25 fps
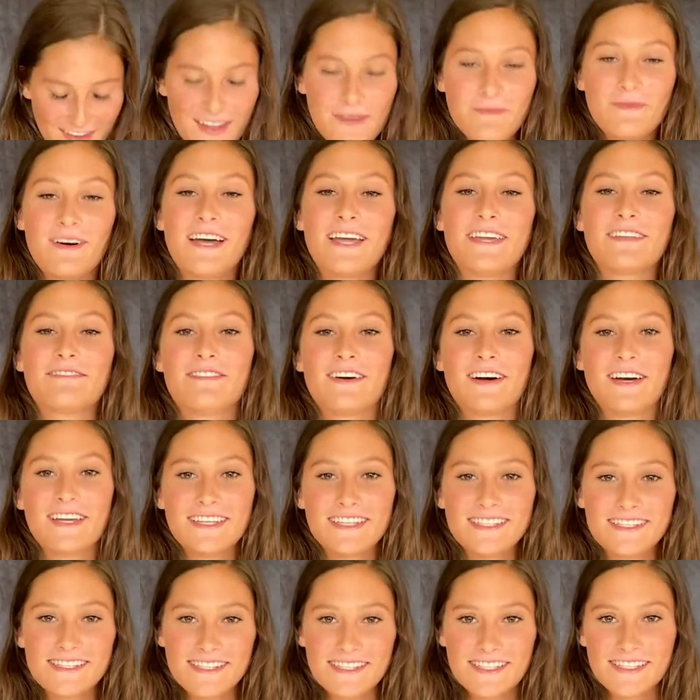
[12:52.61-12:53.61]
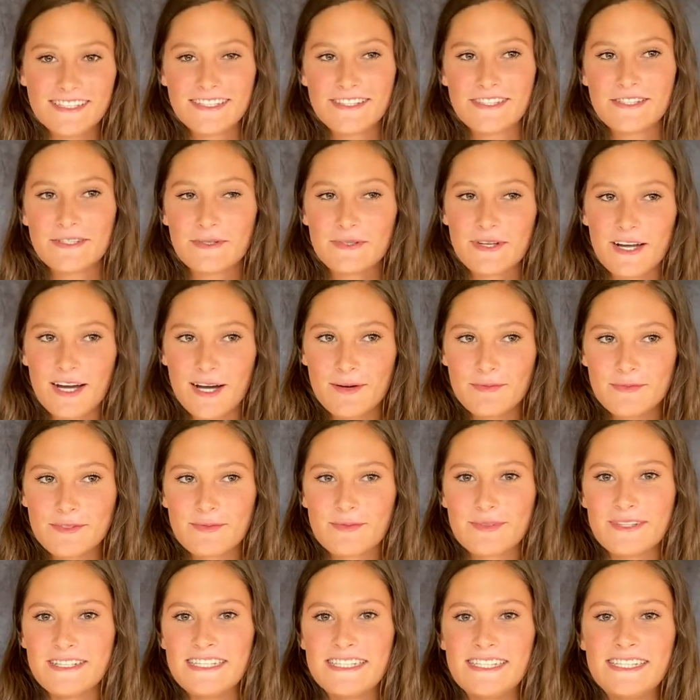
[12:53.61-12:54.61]
My advice is to come to
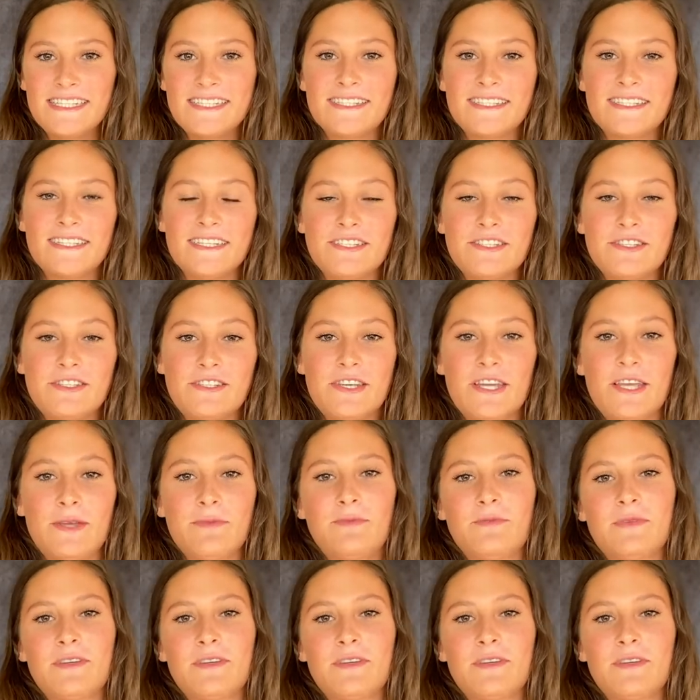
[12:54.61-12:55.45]
preseason in shape,